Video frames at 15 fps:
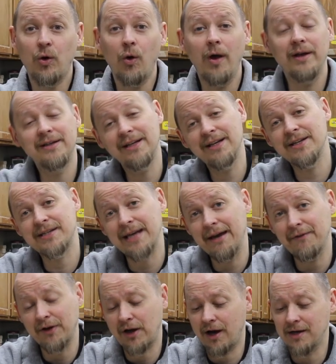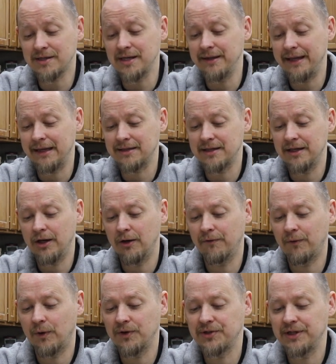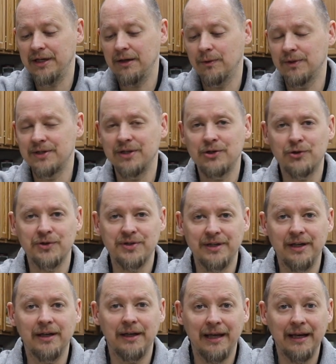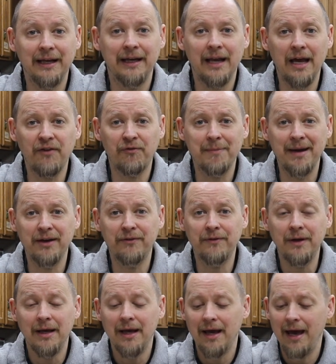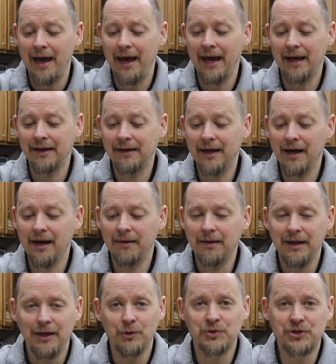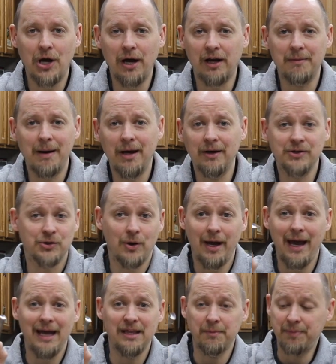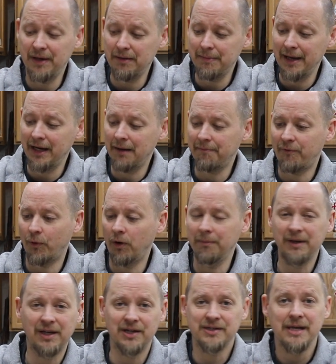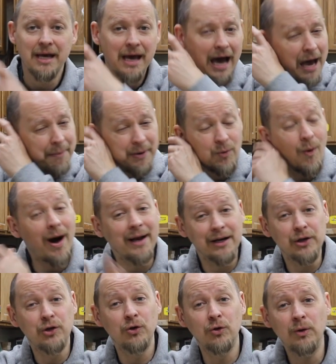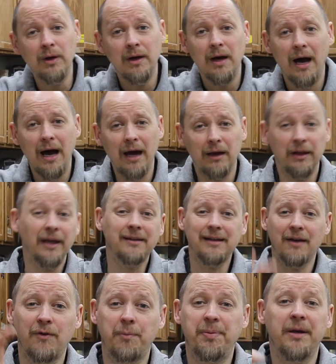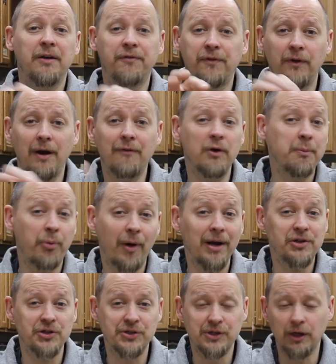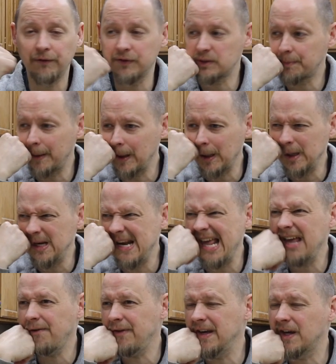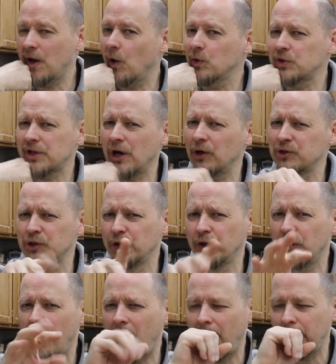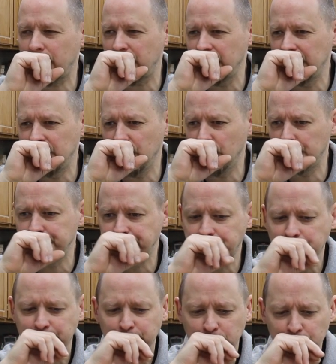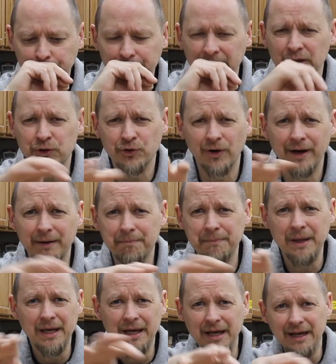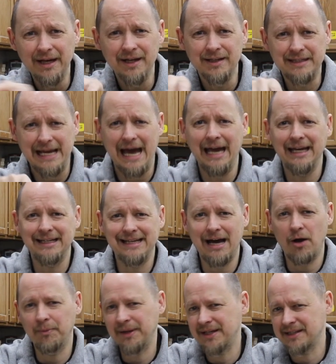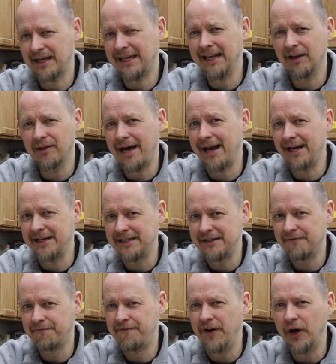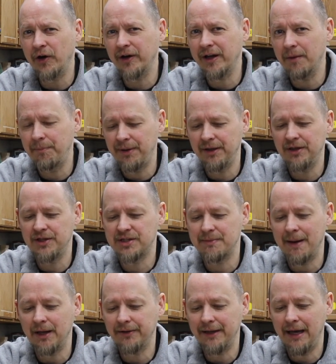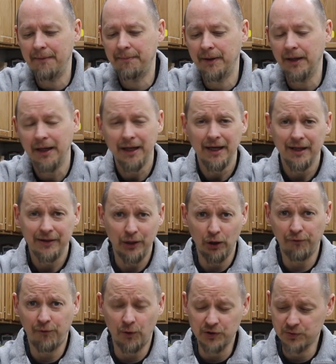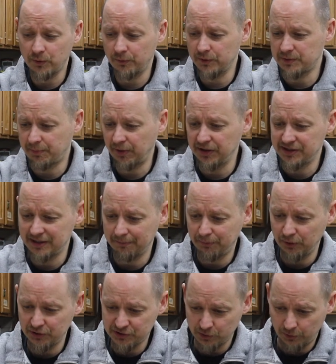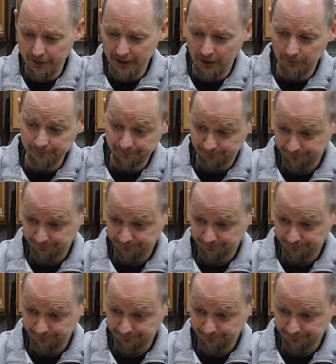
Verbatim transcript: cool. I did this. I have a cousin that's in the Air Force, and he was interested in getting a knife made, and uh, he was talking about it, so I had the pin made up for him because I've been wanting to do, I'd like a pin for every branch of service, but Navy and Coast Guard's a little harder to do. Try to tie it down because I get a lot of varying opinions about that, but the Air Force one was pretty simple to sort out.